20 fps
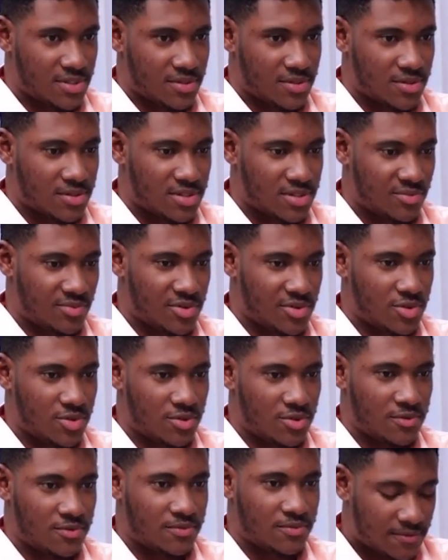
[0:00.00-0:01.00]
and focus
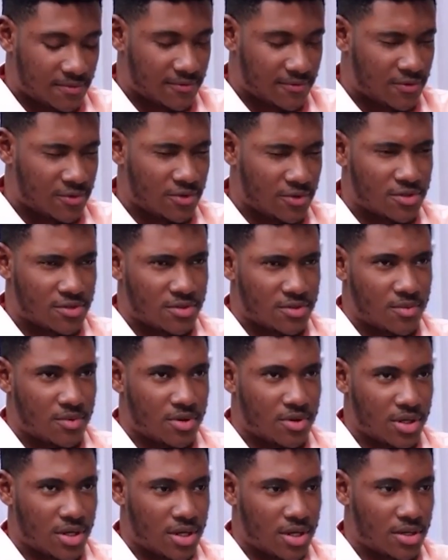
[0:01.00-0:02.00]
on office work